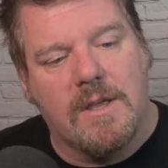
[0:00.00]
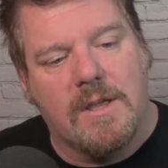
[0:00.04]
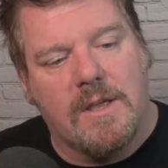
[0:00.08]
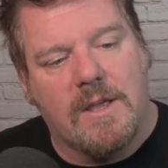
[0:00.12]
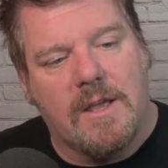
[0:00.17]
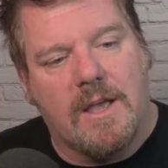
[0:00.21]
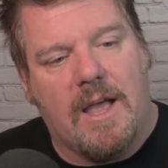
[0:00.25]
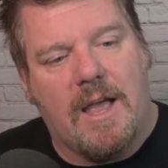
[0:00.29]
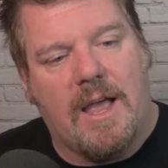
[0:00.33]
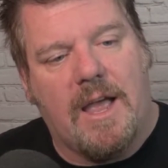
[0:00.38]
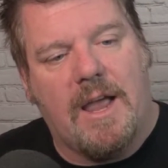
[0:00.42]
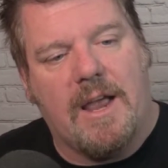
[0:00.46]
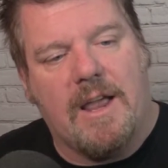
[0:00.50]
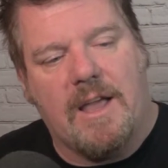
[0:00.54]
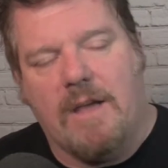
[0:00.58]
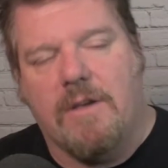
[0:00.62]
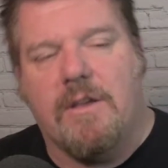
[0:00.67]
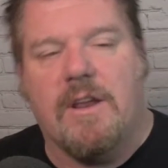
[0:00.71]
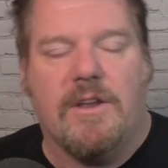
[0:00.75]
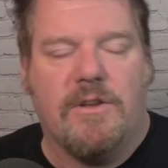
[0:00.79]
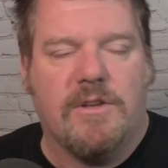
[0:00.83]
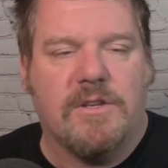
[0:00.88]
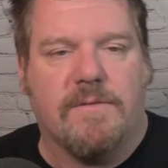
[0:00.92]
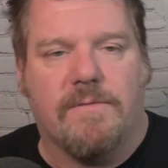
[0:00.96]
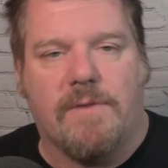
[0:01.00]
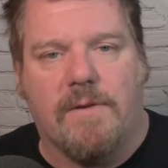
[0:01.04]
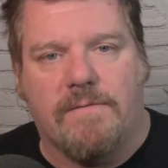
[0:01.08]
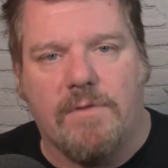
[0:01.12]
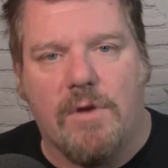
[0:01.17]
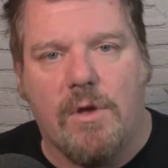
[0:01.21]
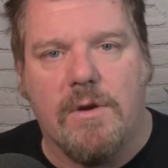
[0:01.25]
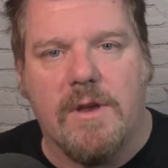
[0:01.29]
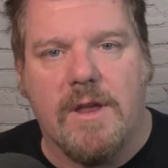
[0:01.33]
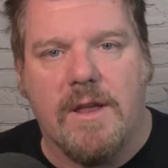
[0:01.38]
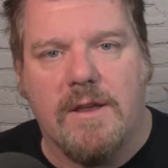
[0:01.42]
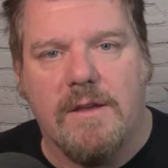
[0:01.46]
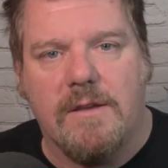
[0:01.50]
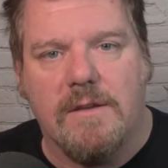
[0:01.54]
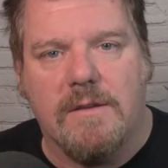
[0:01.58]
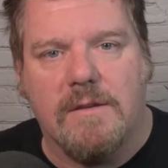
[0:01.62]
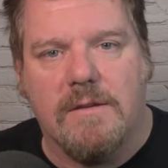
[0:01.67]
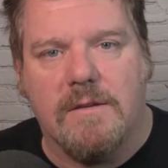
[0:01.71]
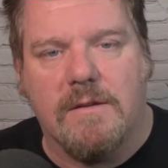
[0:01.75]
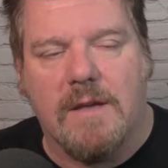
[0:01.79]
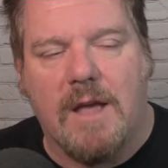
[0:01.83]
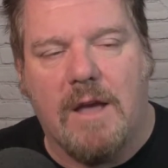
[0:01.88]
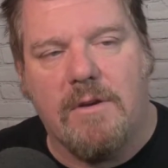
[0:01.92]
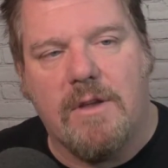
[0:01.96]
How can I use it for vlogging?
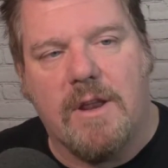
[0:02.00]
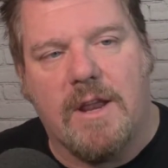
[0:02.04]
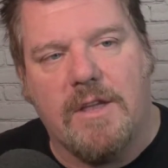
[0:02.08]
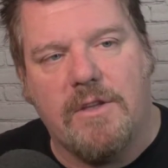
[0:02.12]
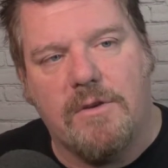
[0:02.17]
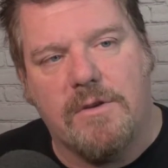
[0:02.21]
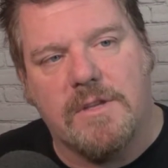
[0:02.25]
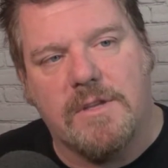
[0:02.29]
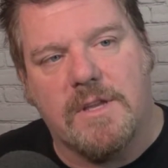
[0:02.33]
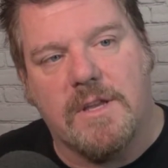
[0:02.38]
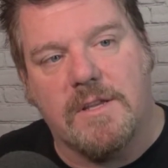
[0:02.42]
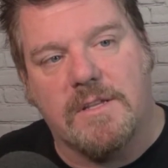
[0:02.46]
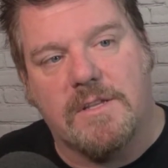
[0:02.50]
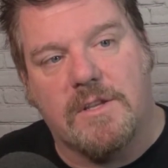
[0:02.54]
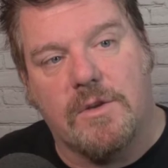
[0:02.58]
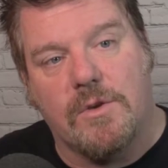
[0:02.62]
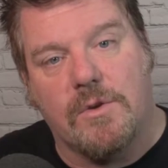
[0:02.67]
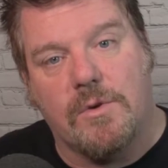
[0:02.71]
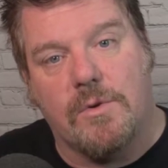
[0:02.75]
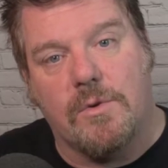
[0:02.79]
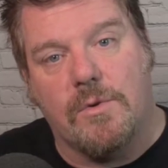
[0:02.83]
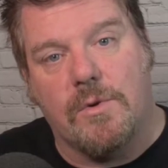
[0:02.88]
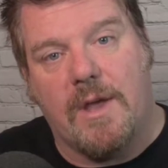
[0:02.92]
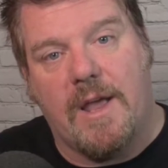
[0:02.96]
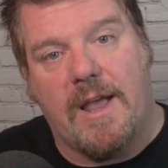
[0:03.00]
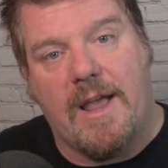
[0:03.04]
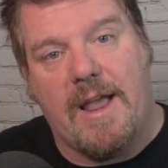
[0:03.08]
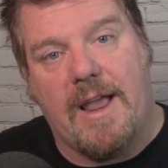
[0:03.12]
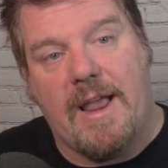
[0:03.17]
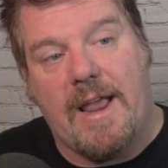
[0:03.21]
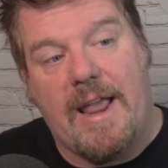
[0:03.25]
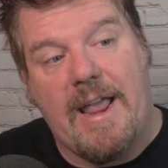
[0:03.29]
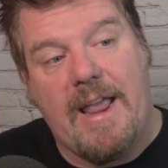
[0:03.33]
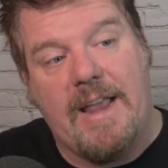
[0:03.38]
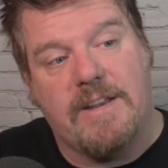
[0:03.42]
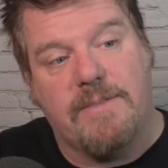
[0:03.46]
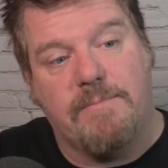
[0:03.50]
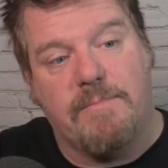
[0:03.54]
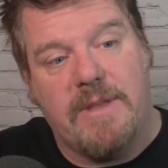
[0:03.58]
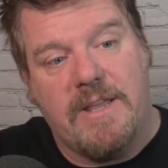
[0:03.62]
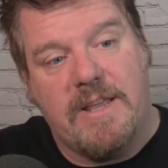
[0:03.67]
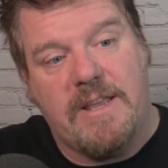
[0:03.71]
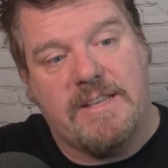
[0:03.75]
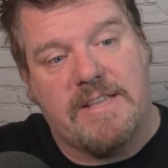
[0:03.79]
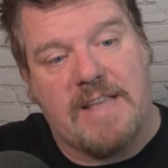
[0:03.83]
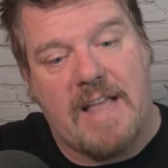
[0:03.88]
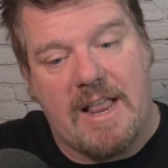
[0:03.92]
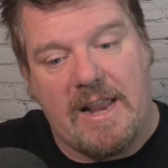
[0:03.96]
How can I use it to aid
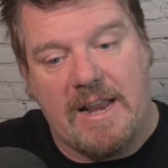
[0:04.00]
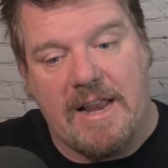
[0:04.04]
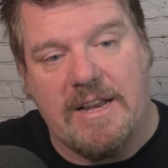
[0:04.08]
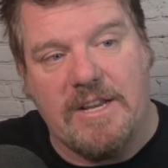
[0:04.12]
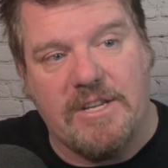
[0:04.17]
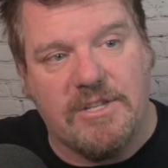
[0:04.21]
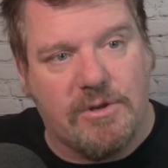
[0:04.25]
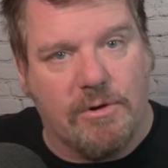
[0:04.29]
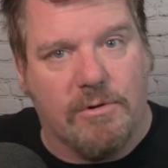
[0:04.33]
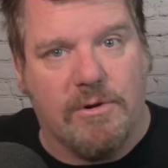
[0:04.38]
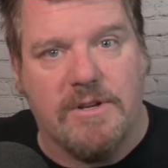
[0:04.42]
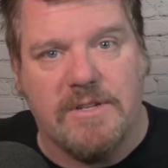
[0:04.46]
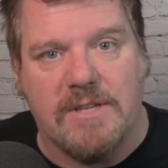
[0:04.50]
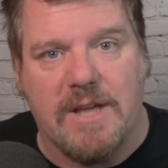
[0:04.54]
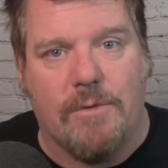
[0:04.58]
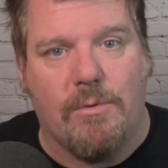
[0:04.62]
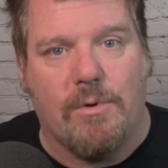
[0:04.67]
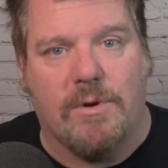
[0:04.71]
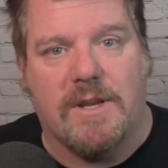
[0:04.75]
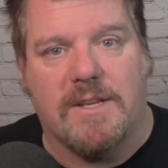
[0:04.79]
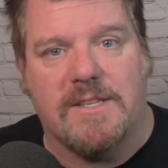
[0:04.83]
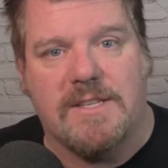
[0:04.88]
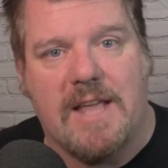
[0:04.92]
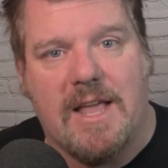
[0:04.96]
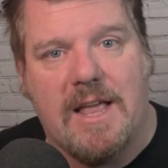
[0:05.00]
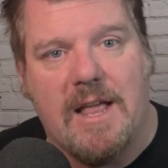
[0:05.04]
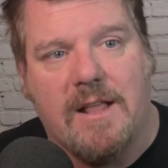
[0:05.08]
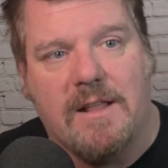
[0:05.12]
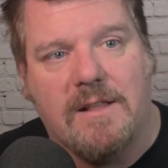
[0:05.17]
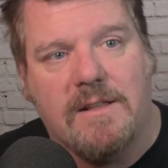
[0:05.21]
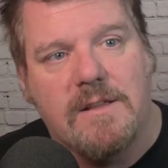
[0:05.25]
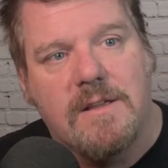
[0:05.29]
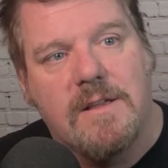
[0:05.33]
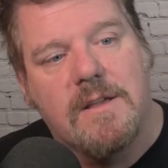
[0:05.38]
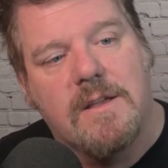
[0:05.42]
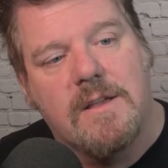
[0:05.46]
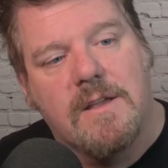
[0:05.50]
me tell any stories I want to tell?